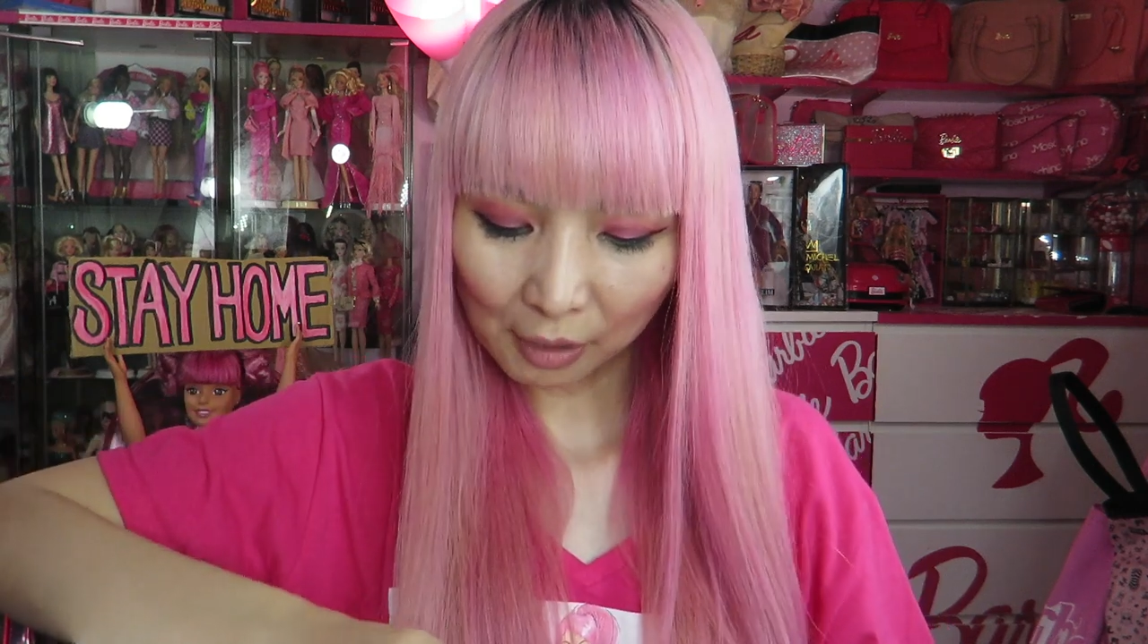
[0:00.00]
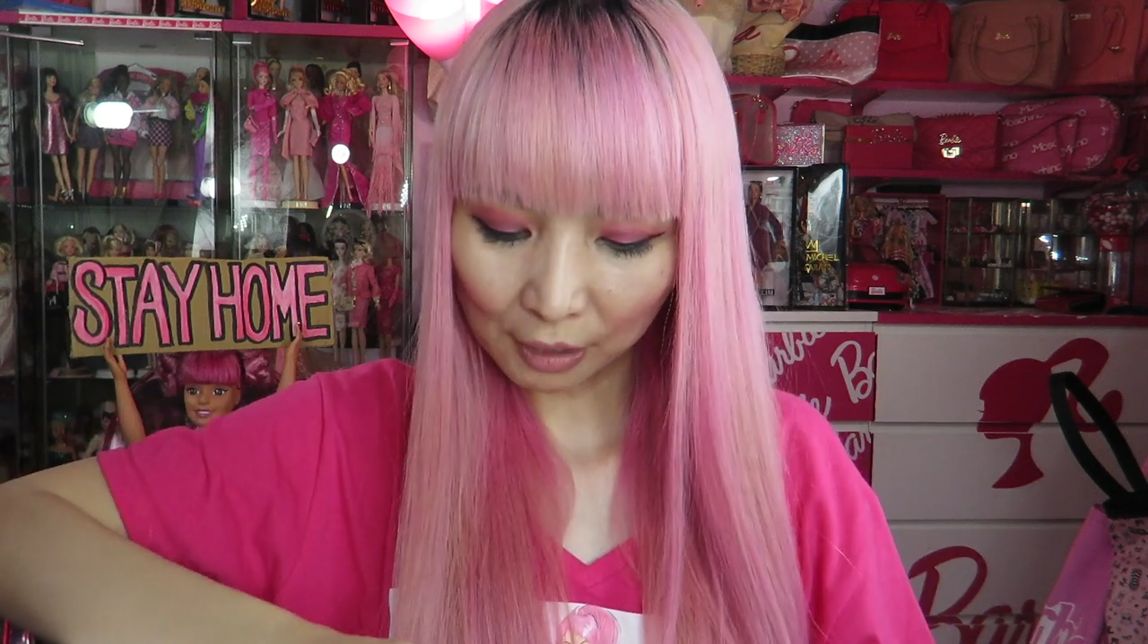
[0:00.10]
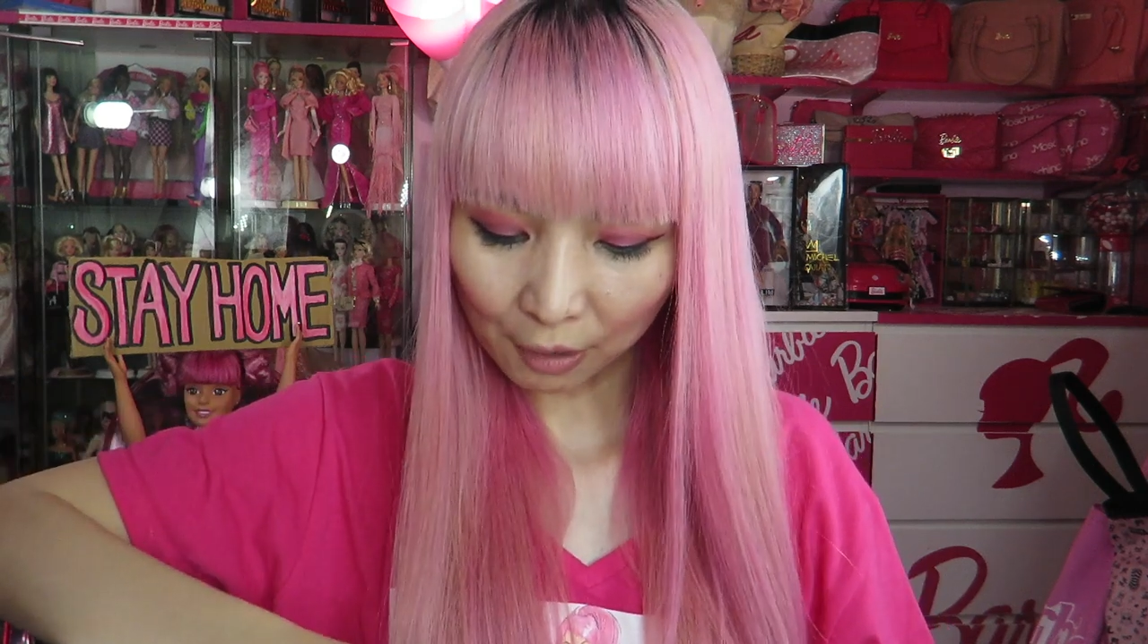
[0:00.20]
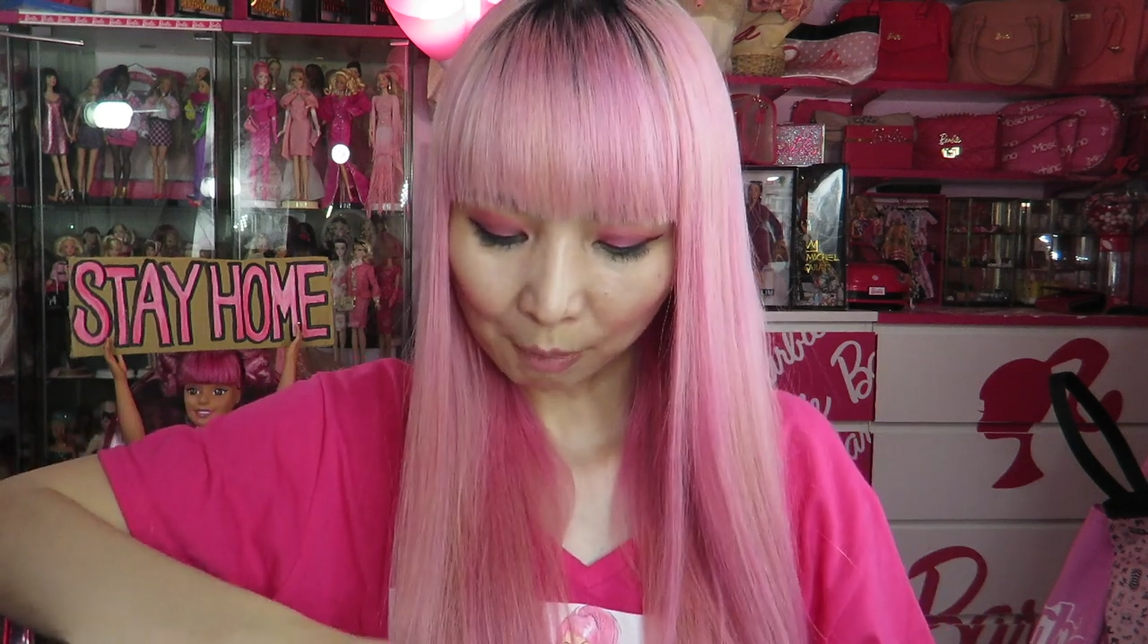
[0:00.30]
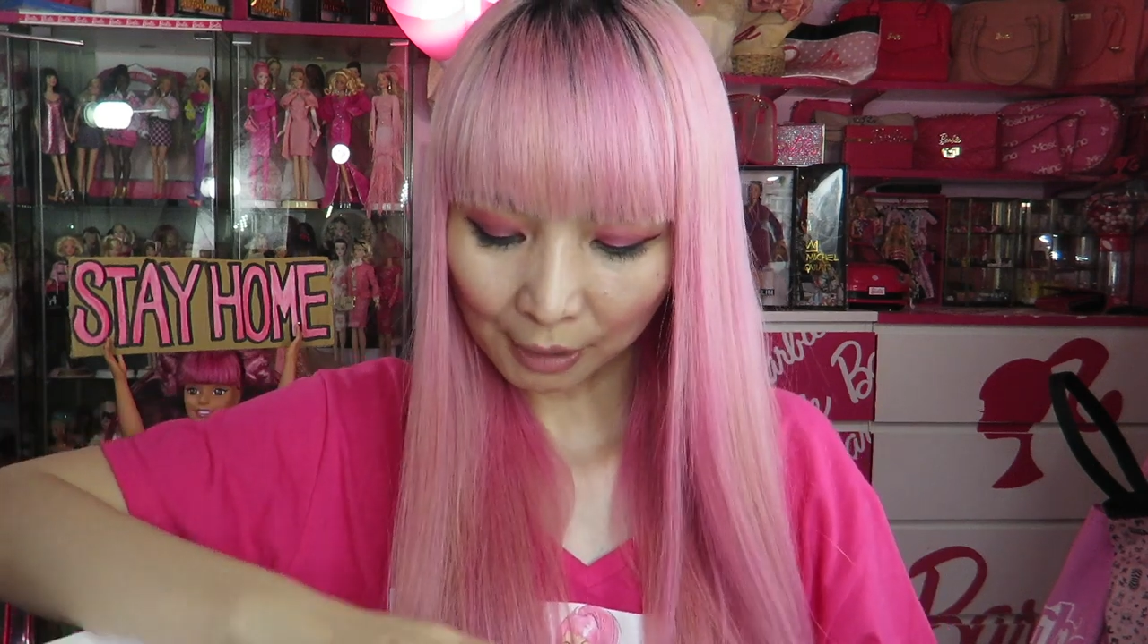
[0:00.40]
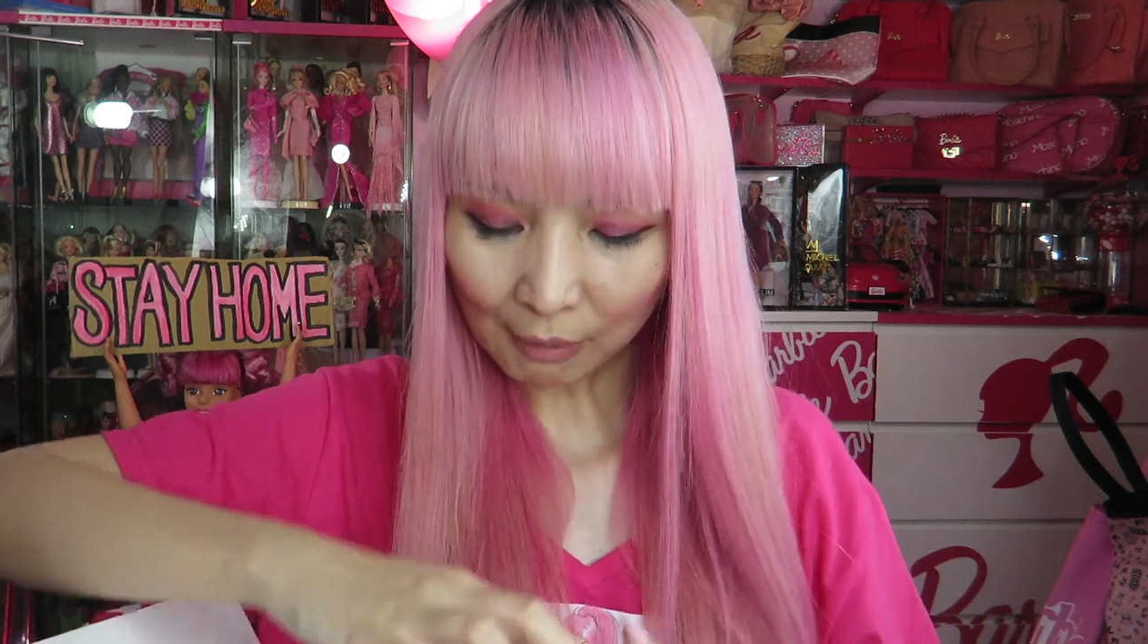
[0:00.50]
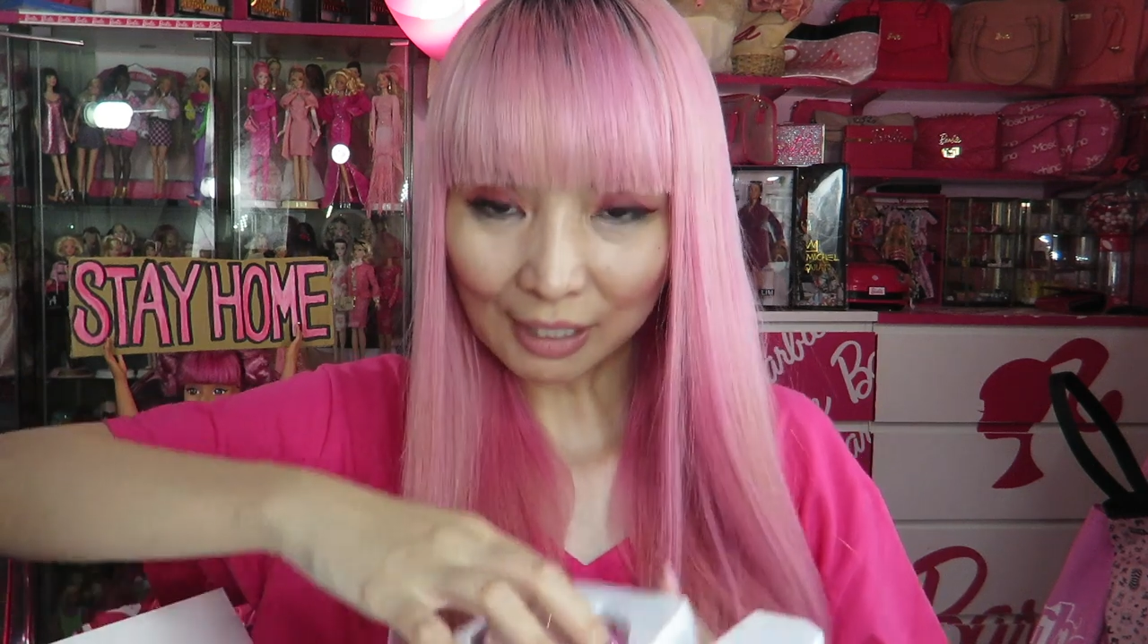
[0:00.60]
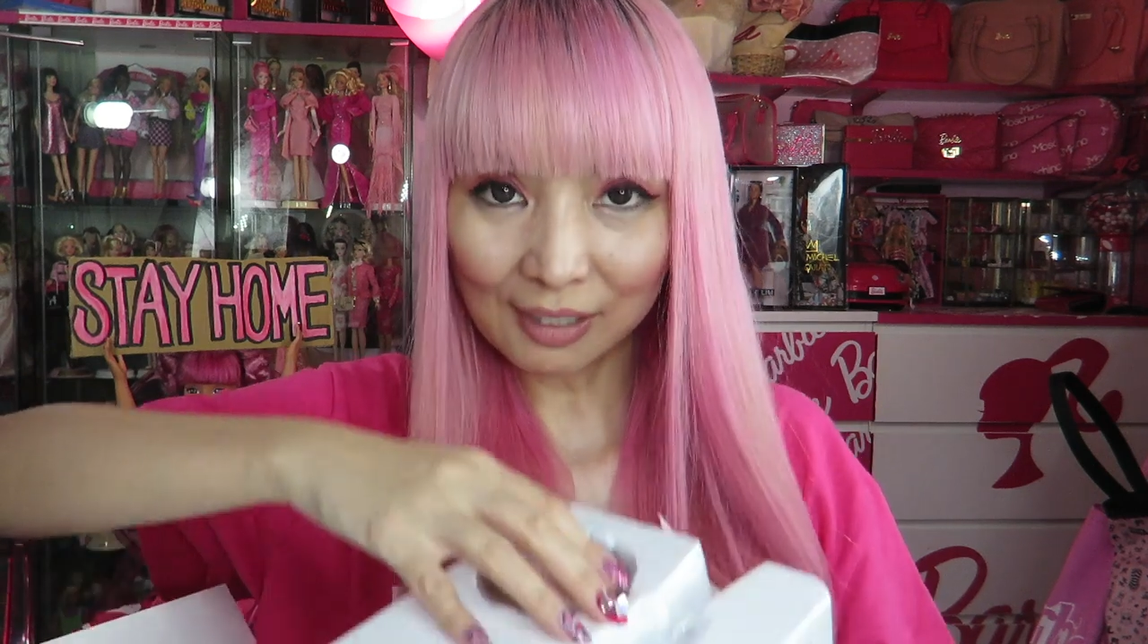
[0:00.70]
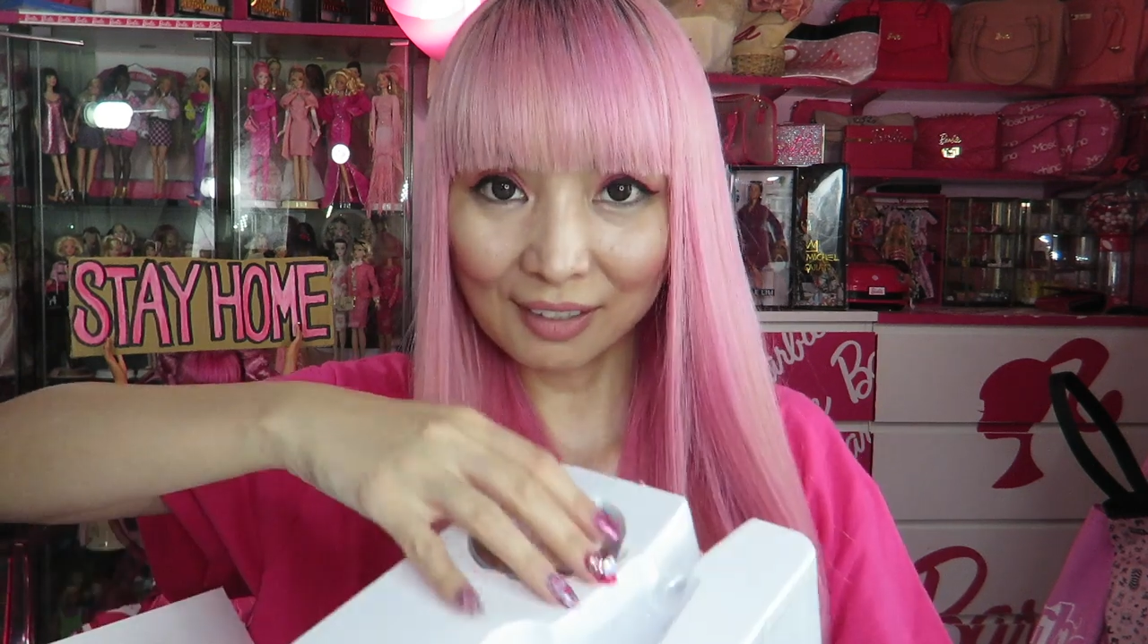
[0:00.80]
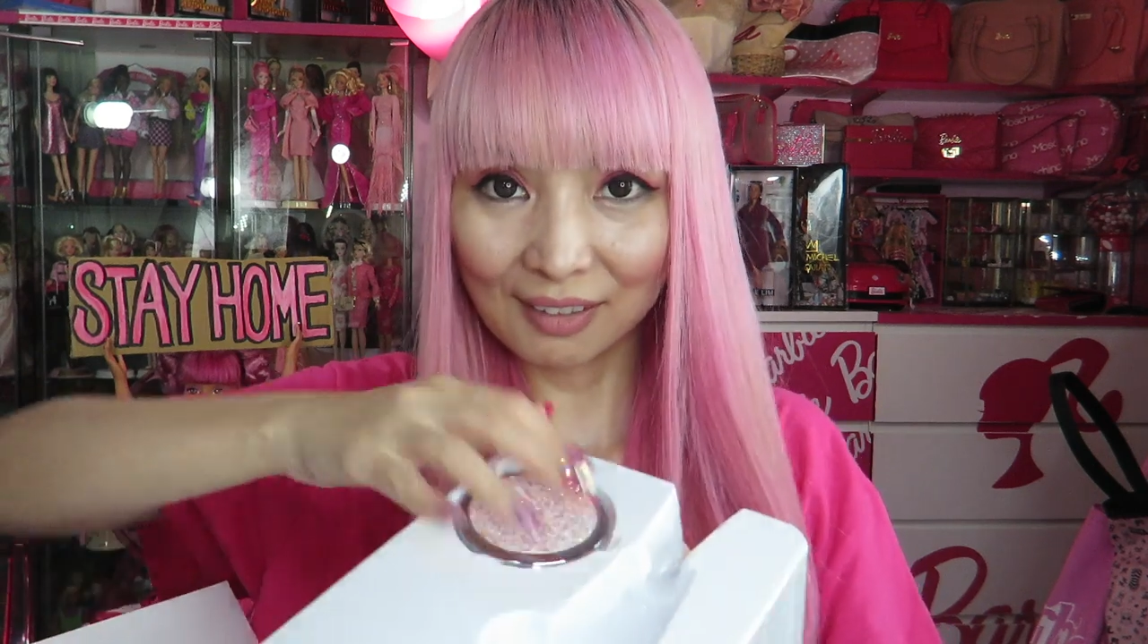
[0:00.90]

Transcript: it's a mirror.